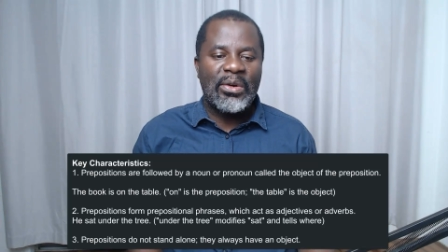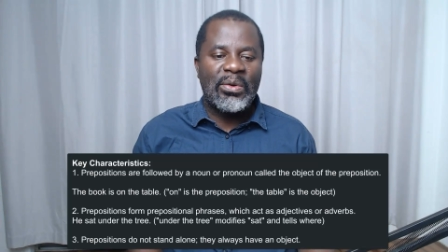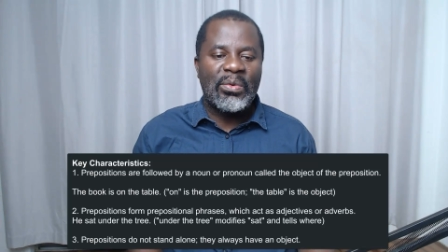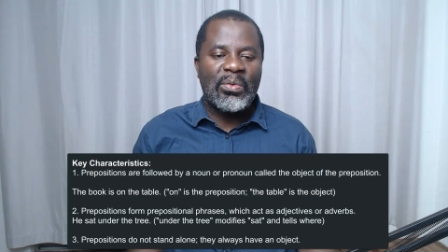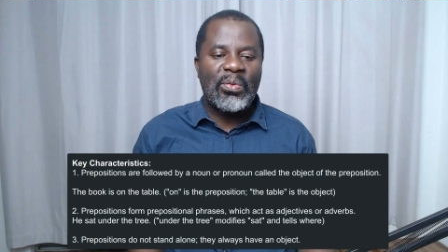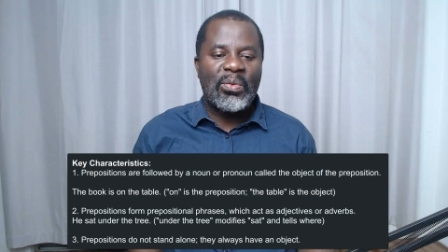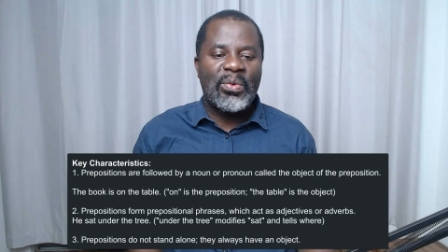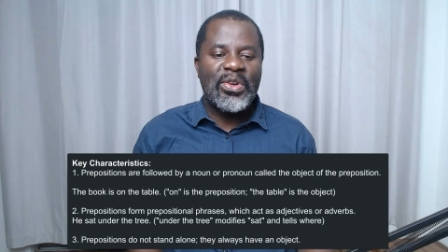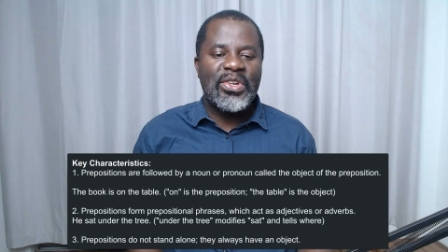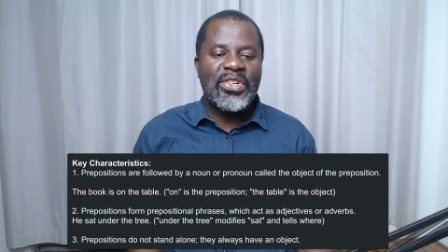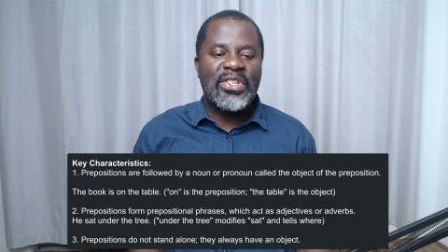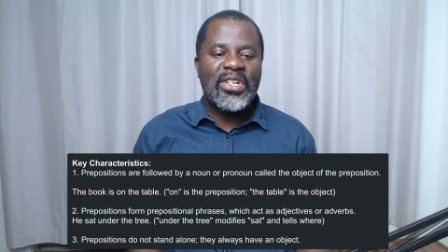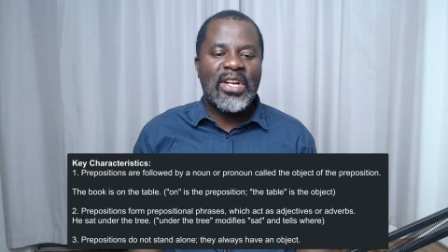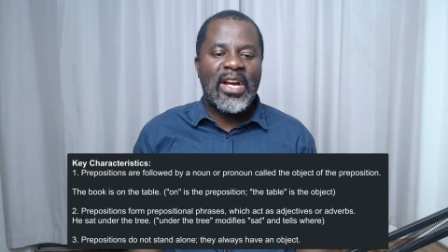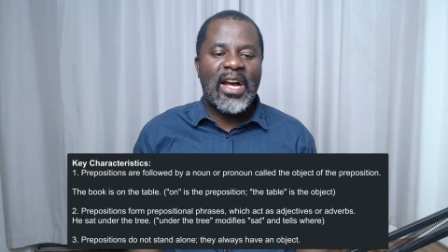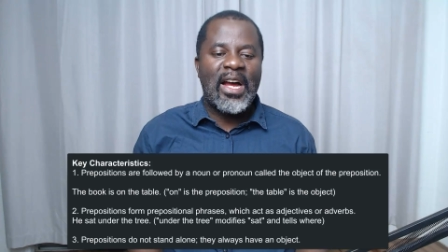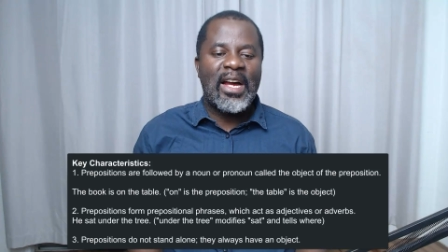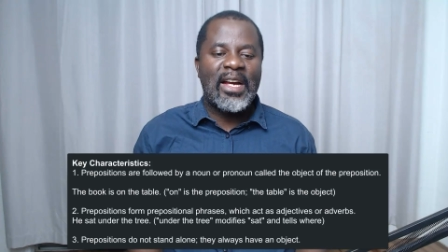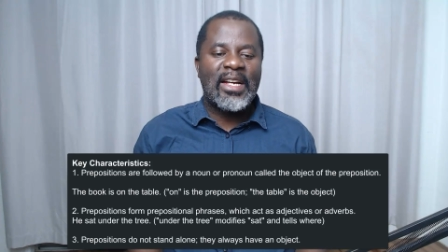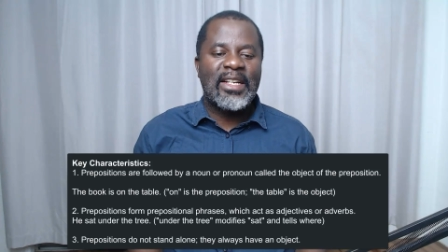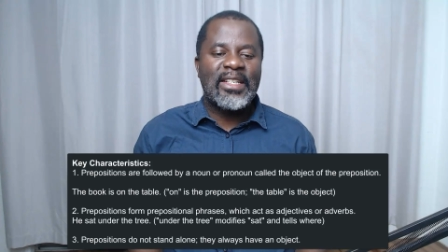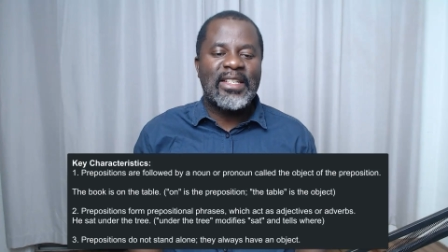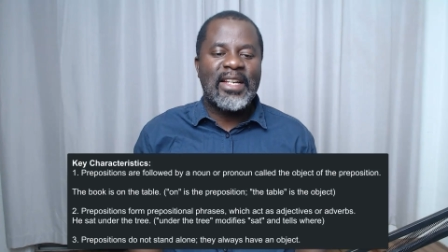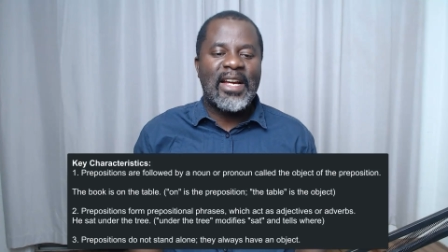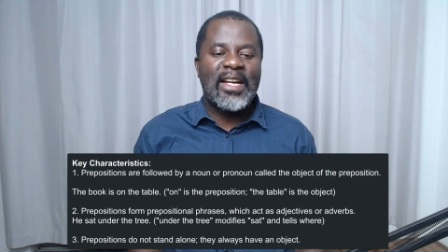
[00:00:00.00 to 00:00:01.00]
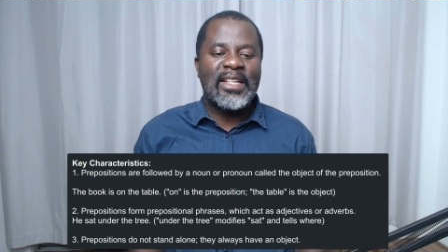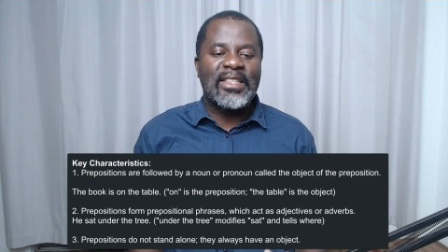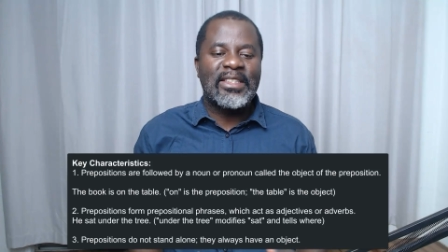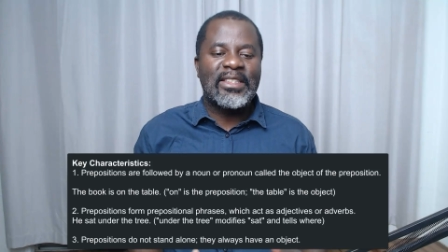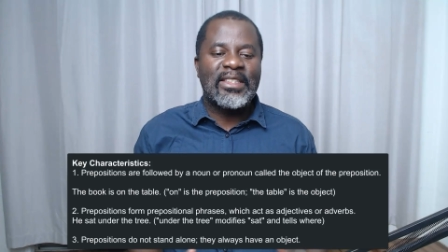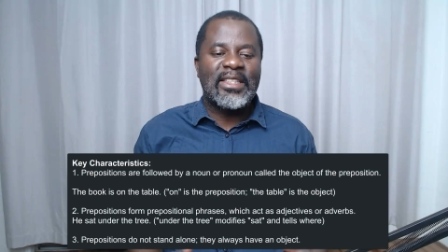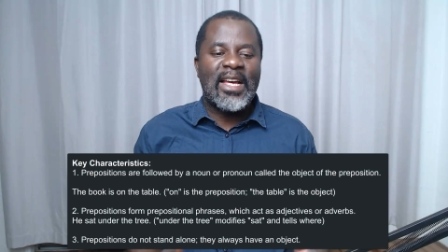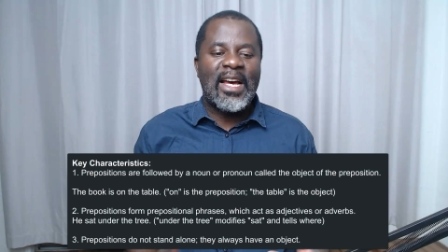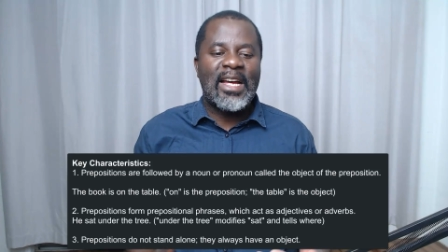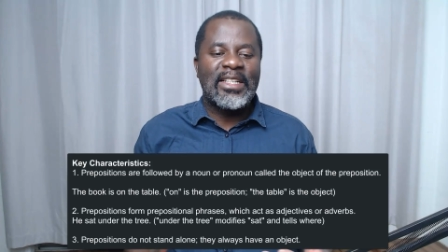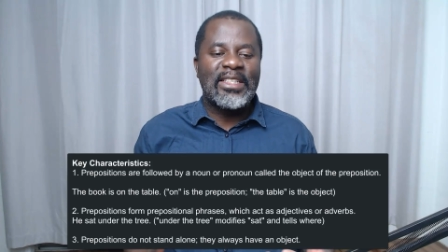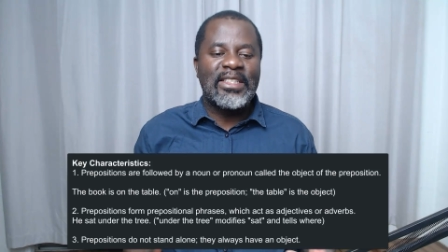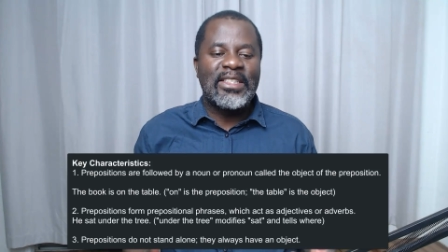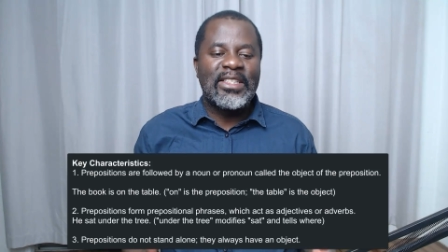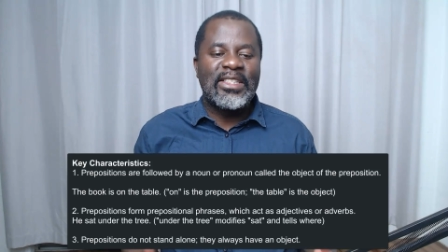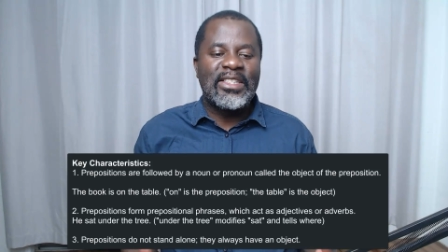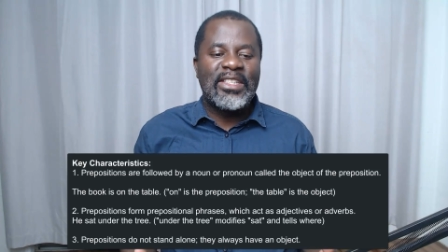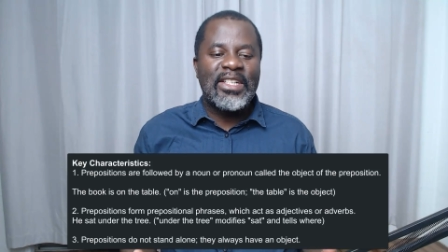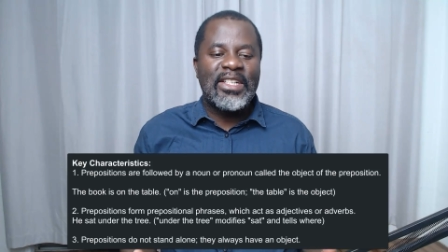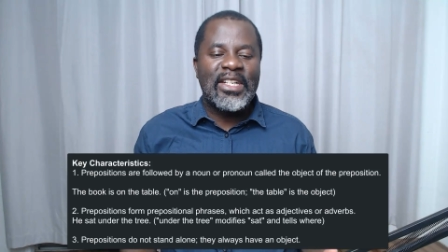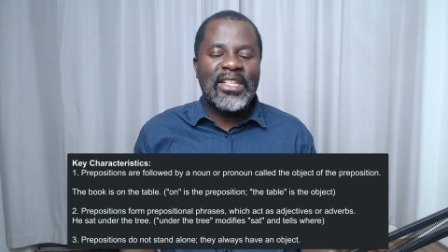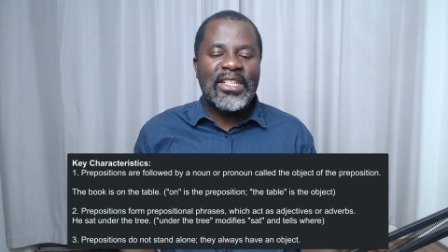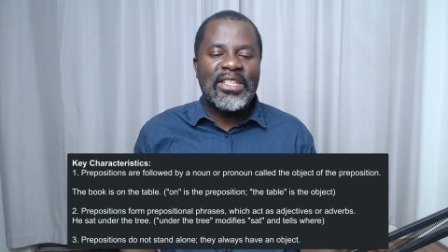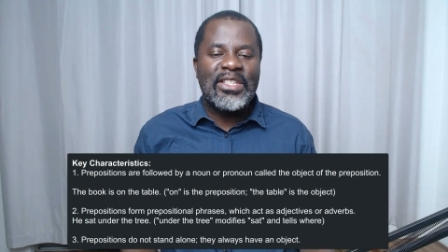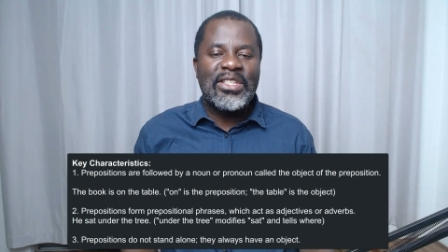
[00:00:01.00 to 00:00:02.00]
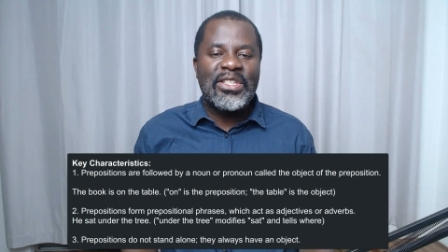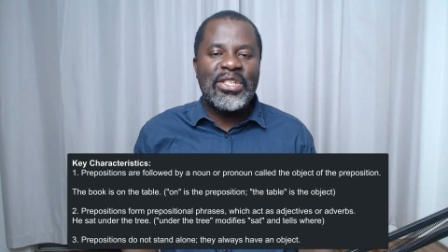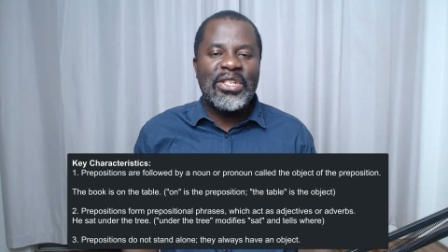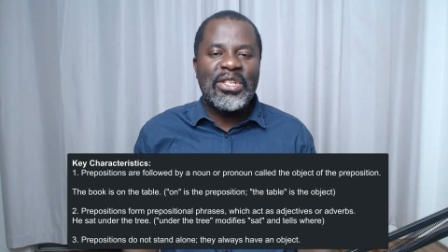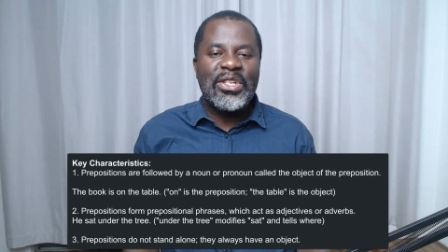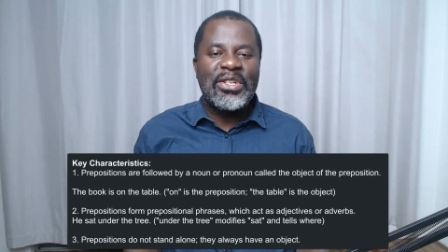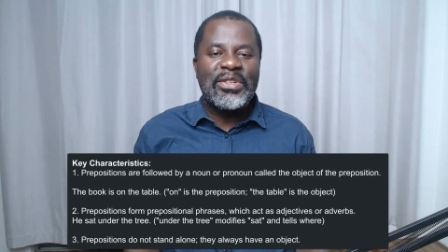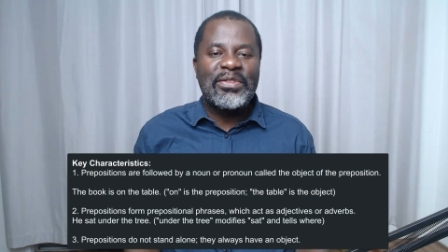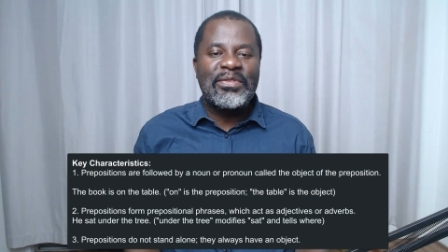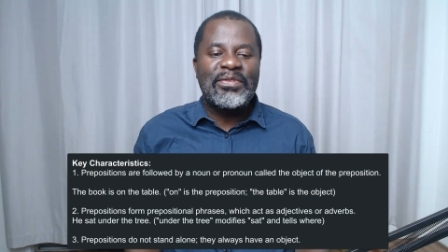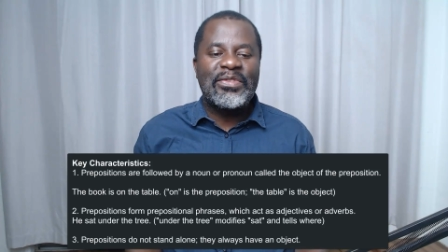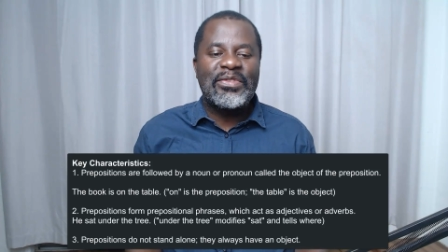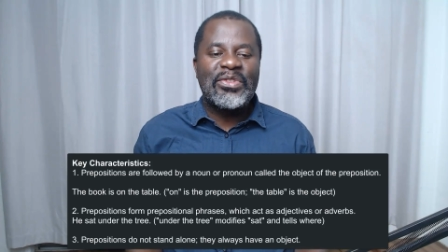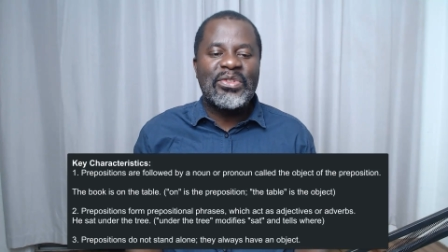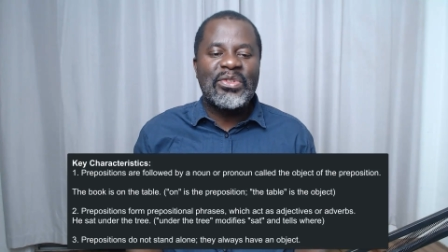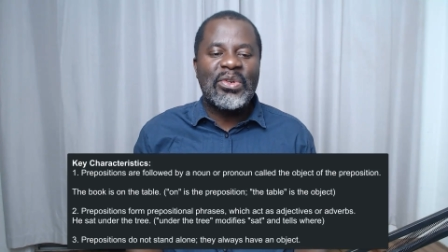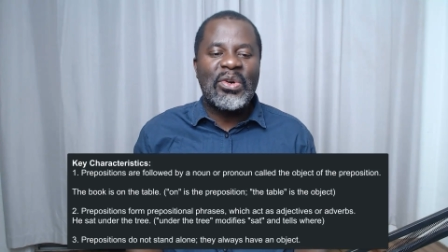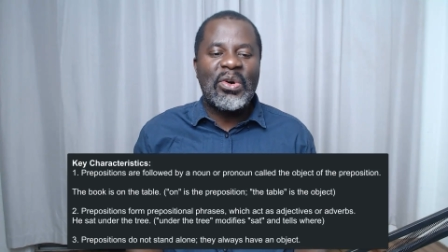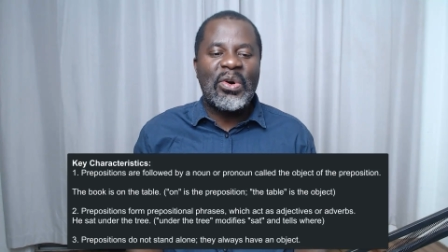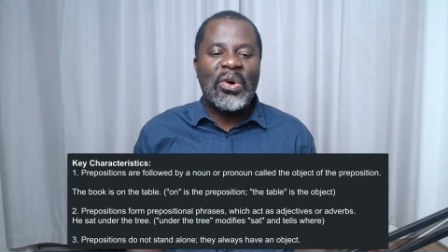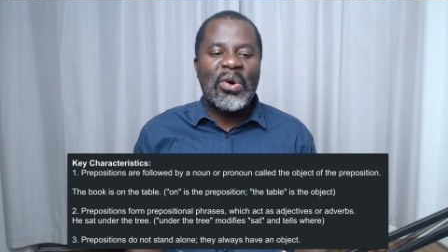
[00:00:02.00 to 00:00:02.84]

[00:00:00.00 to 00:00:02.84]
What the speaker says: which act as adjectives